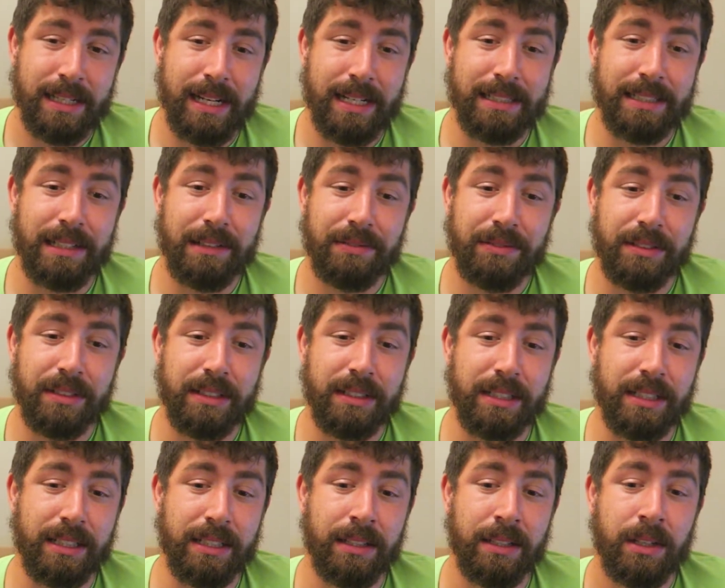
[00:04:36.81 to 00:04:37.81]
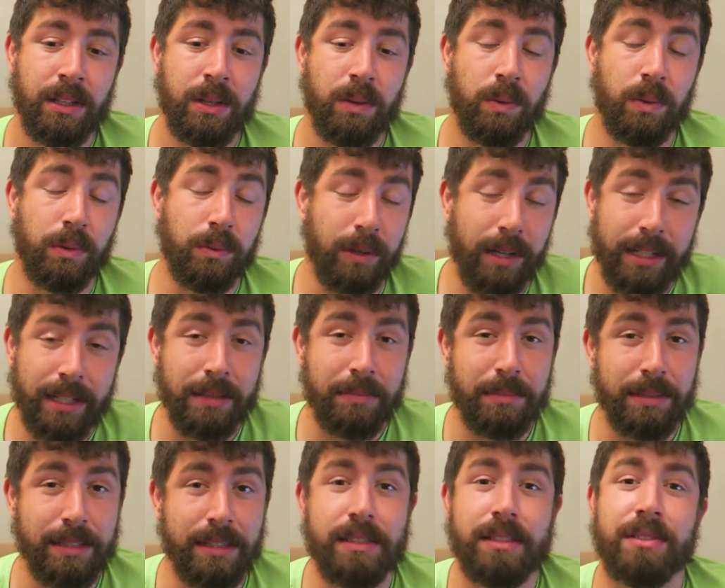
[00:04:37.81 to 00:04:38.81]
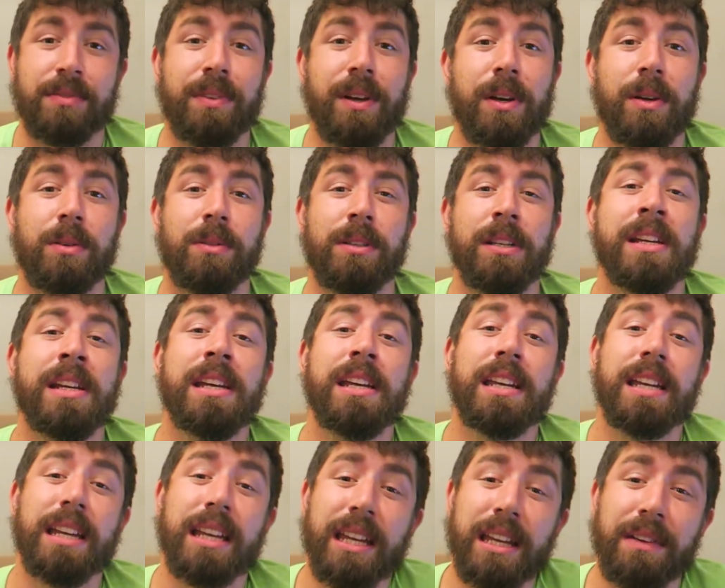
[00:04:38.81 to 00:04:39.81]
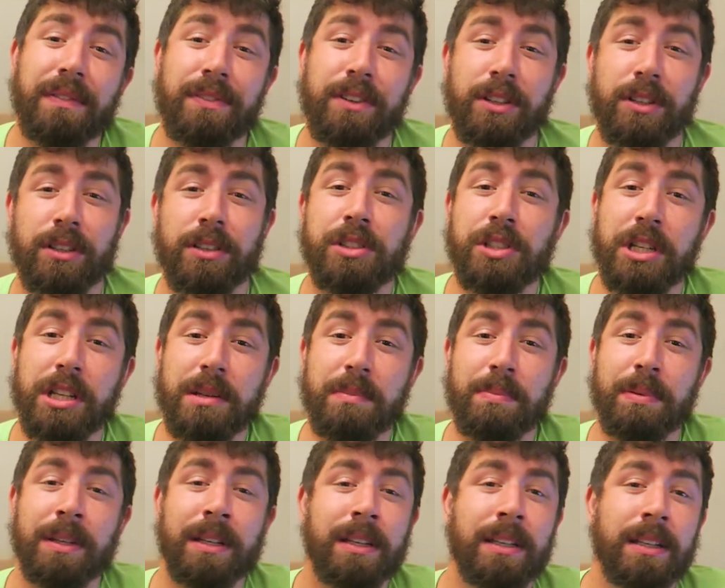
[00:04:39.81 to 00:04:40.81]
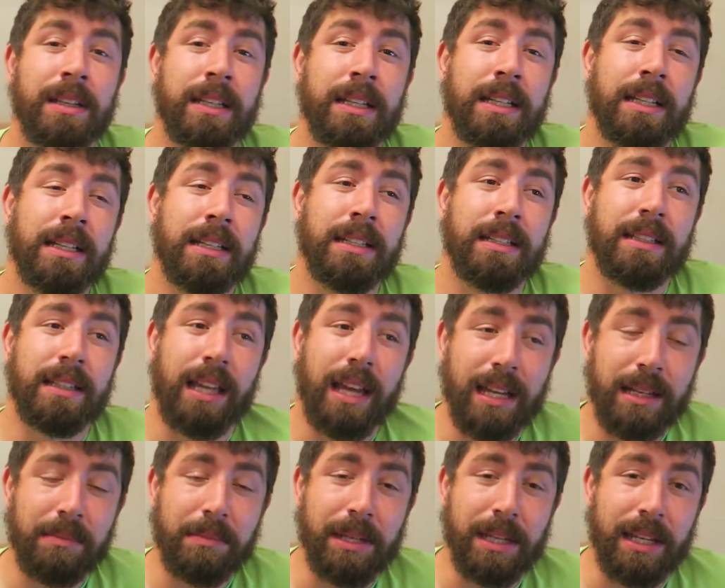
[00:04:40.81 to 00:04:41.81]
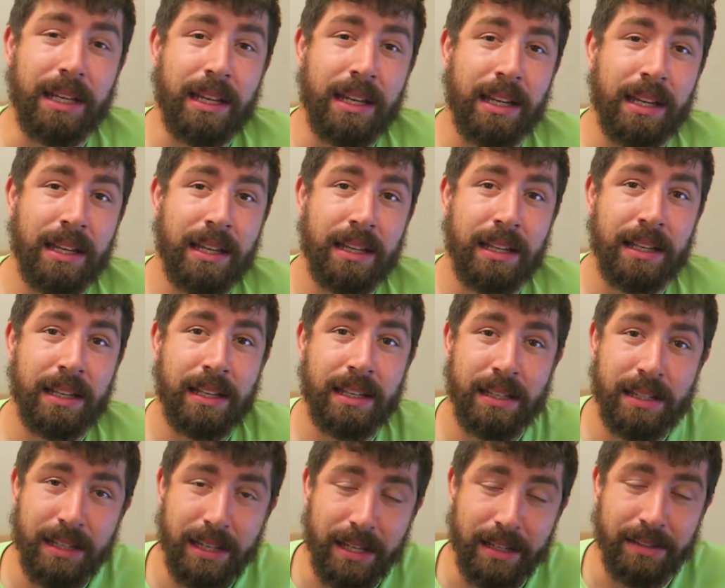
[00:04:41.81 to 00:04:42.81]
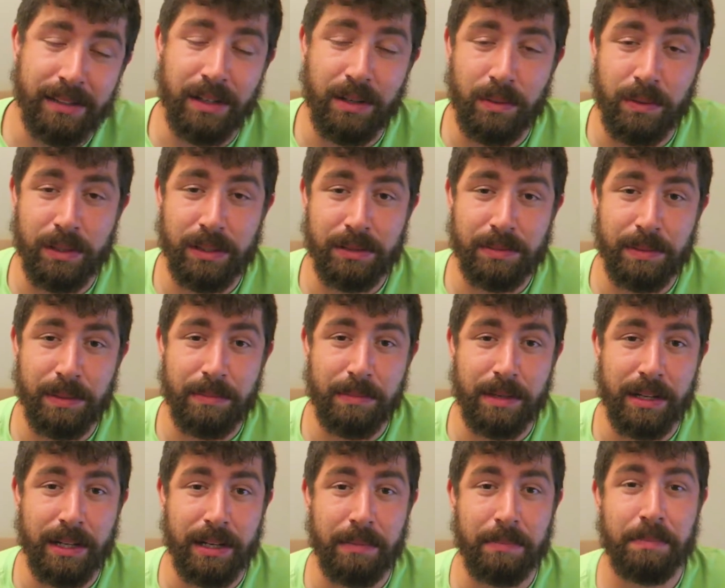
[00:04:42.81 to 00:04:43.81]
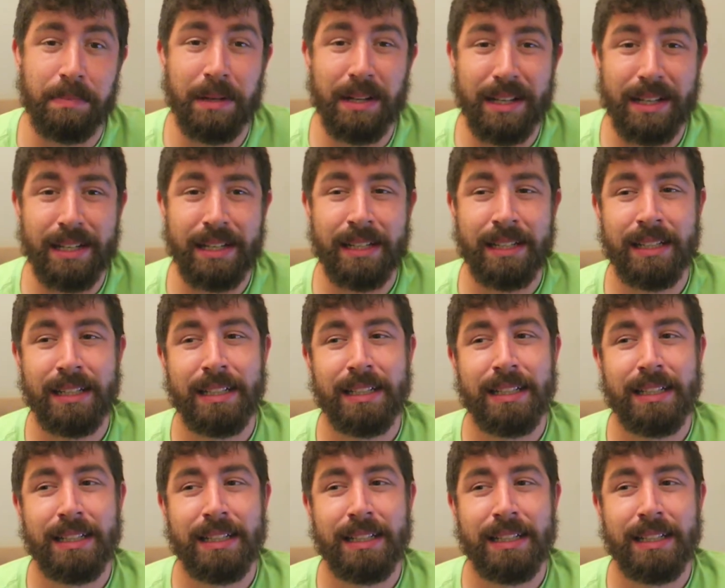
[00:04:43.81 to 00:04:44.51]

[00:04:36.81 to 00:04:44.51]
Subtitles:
I definitely would recommend this phone if you're cheap like me and don't want to spend money, but